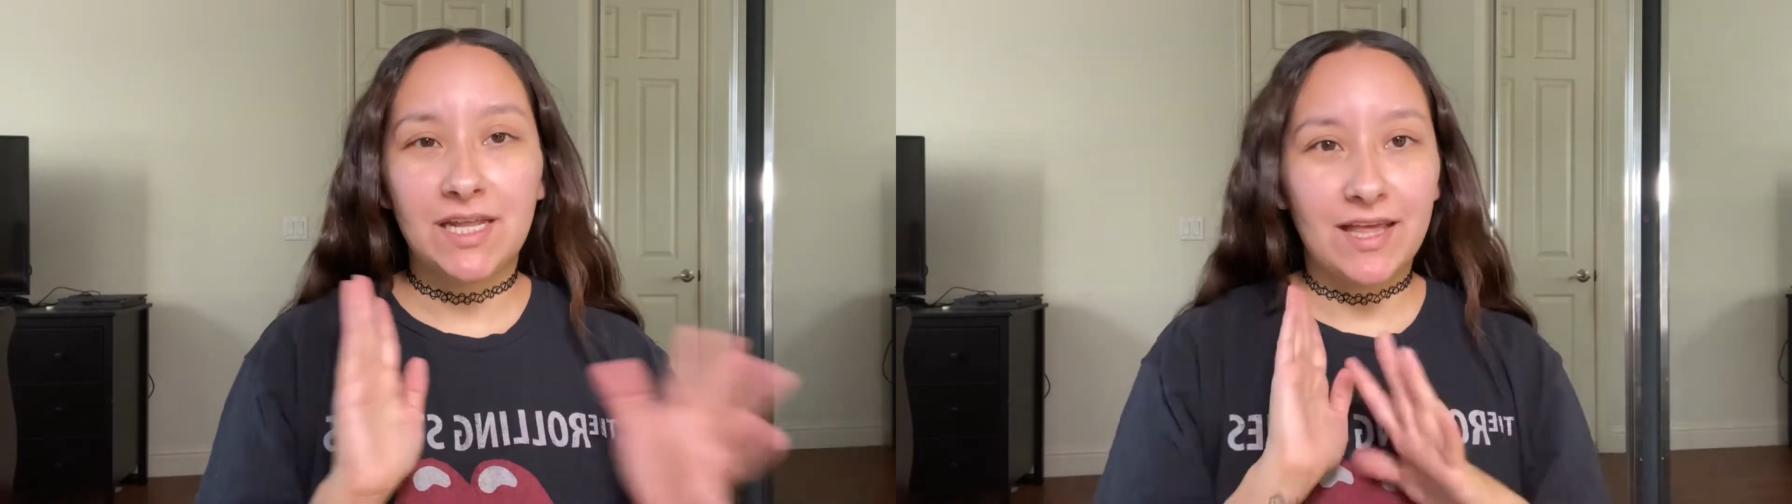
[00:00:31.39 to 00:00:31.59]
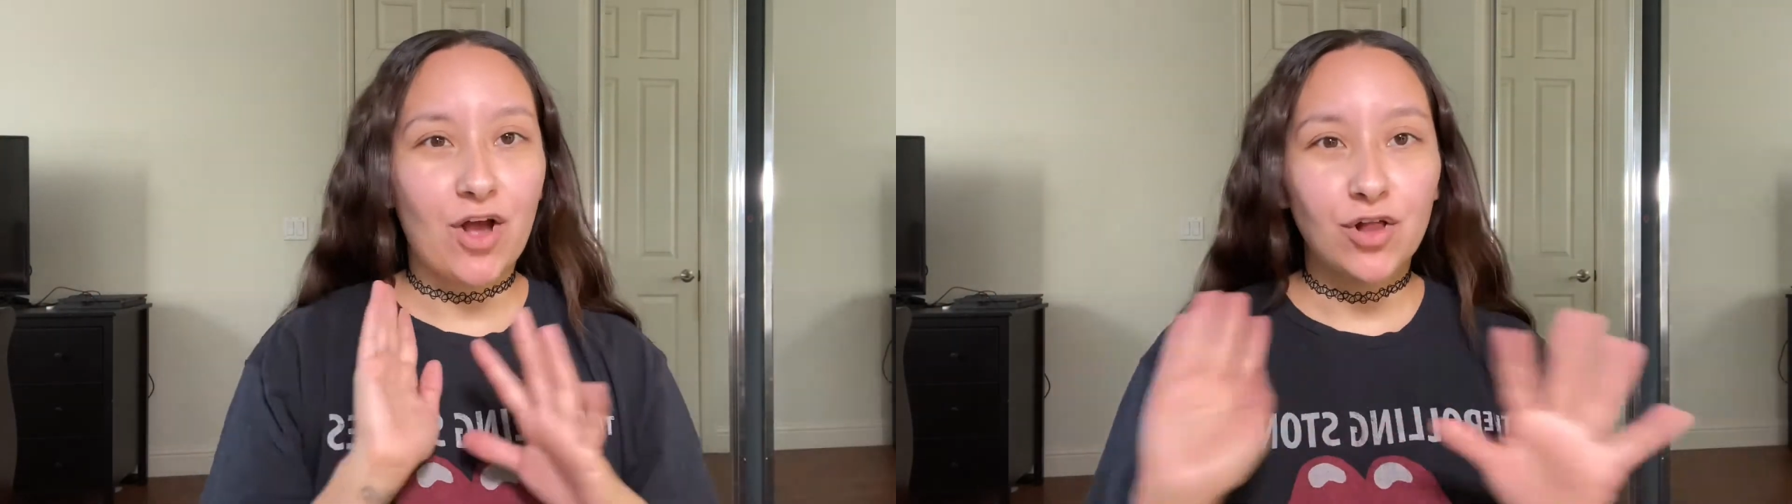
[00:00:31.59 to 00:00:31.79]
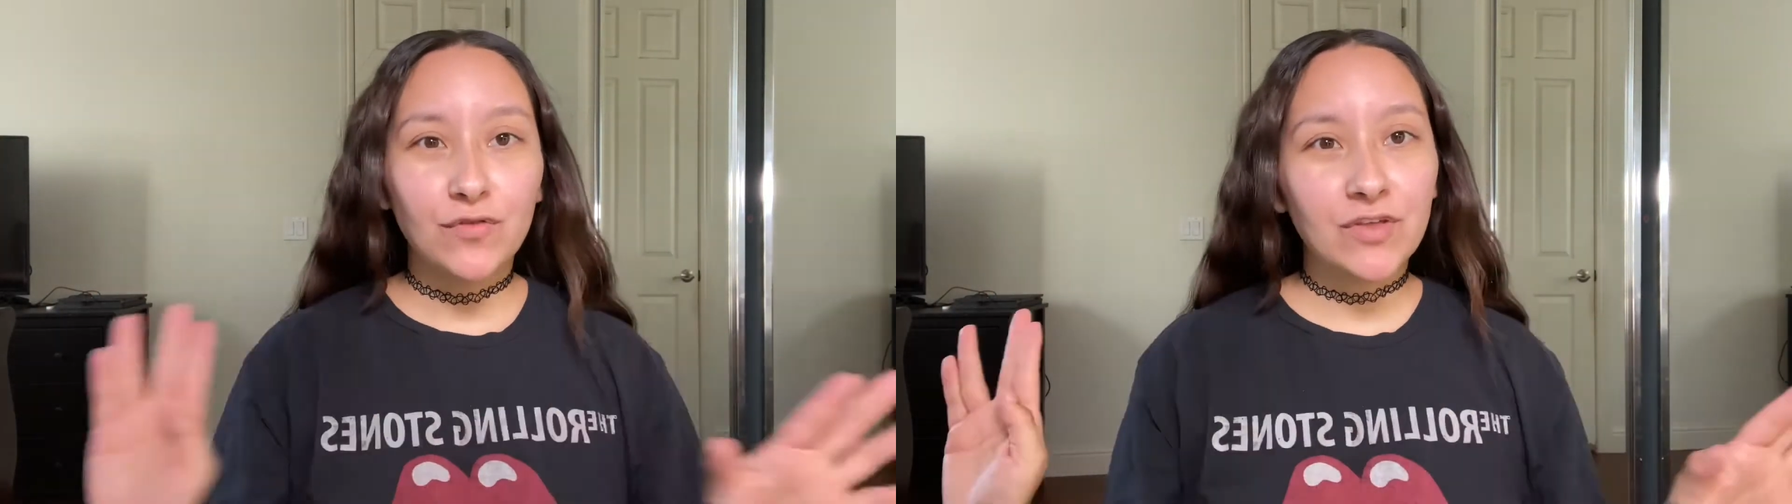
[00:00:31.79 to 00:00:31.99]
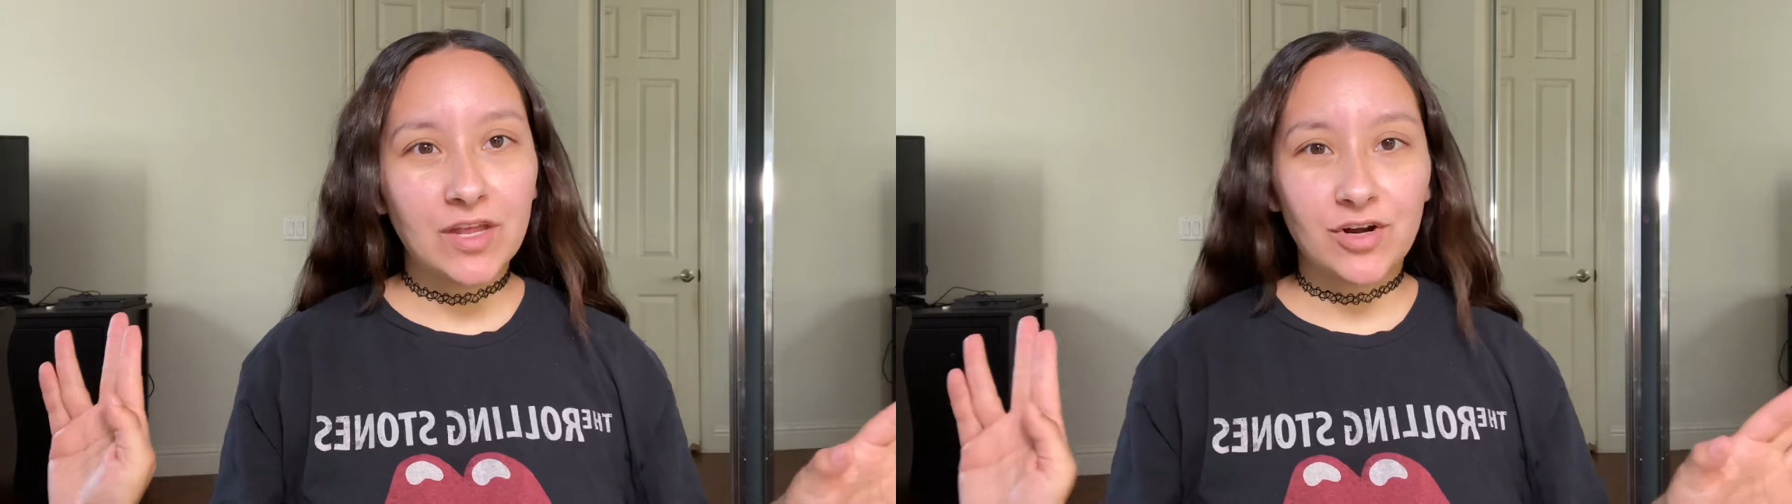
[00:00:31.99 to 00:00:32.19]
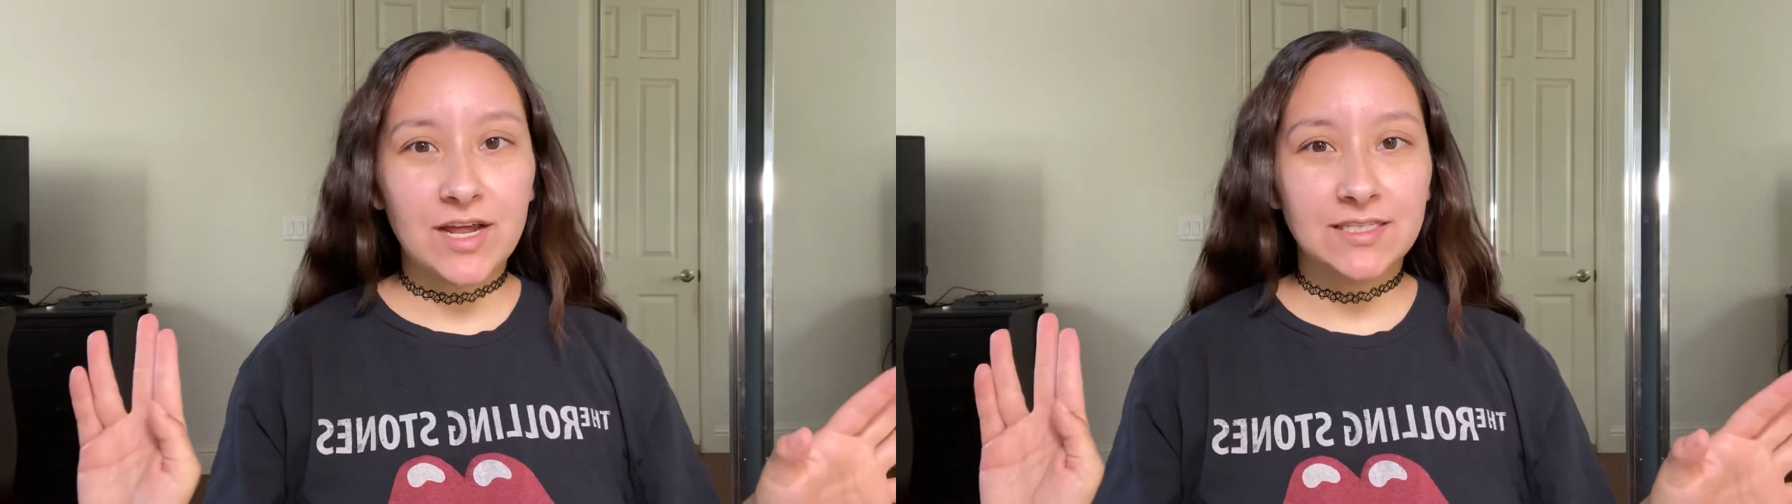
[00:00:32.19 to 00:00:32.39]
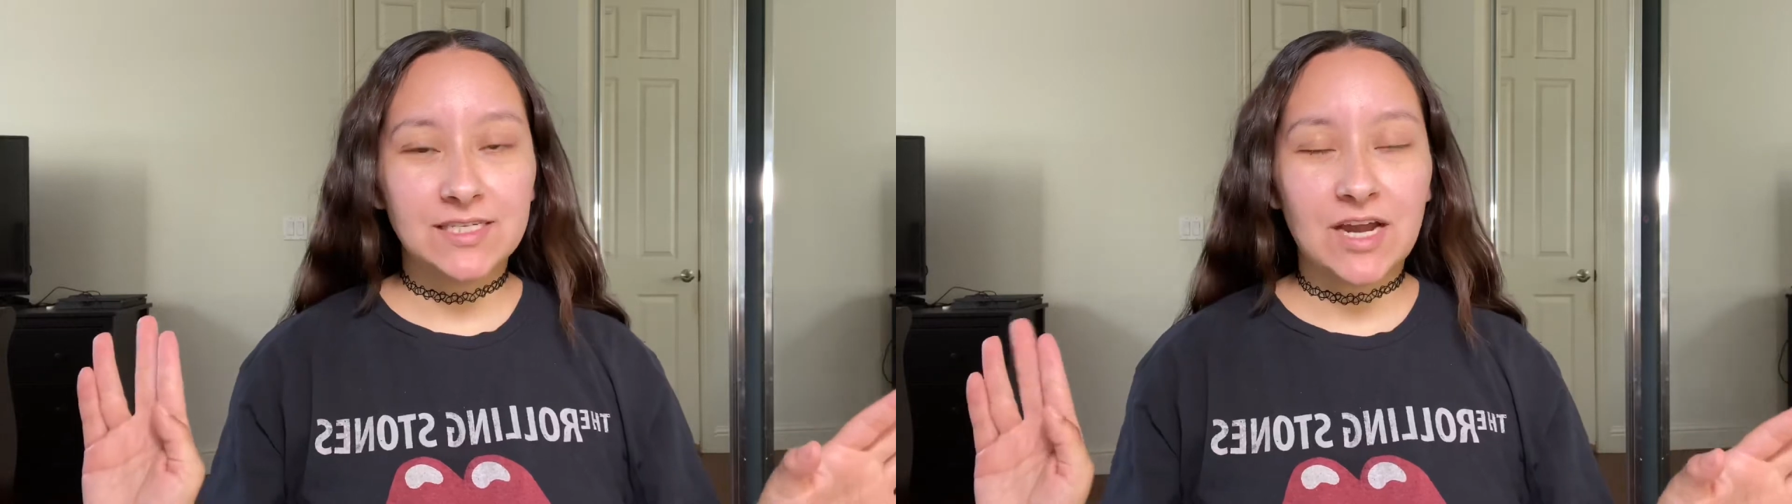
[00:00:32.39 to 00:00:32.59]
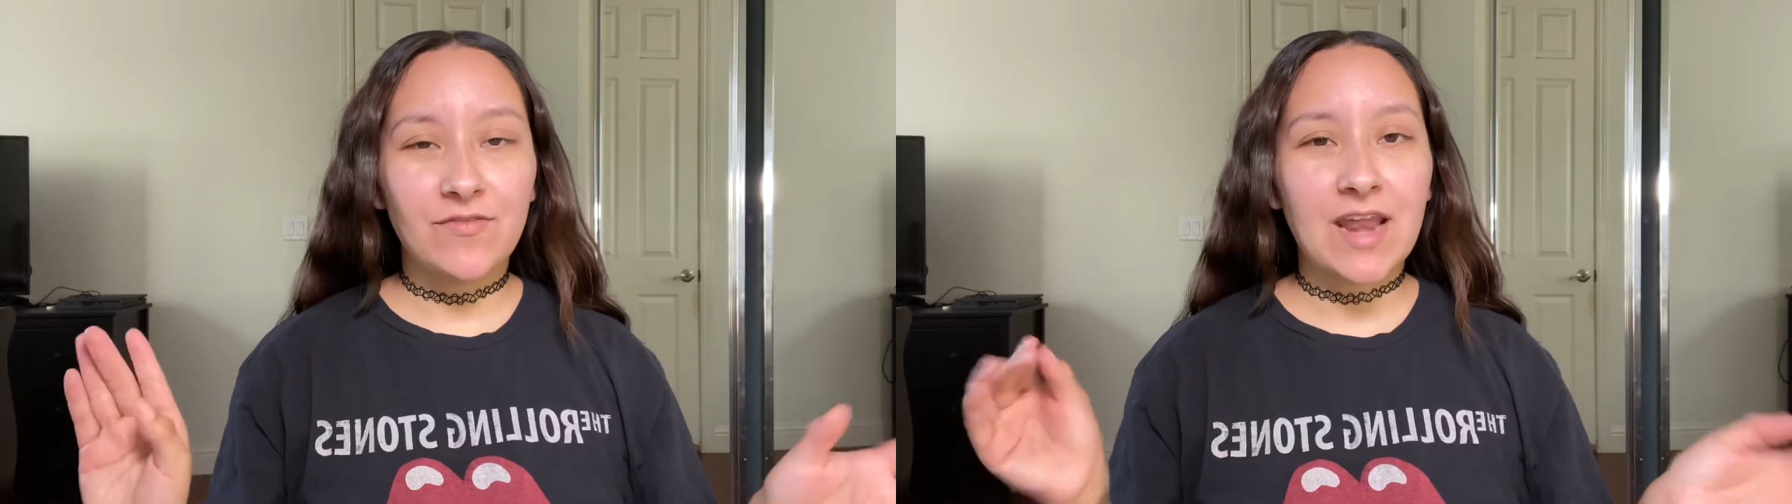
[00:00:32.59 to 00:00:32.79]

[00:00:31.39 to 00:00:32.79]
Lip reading: it like all over the internet and stuff,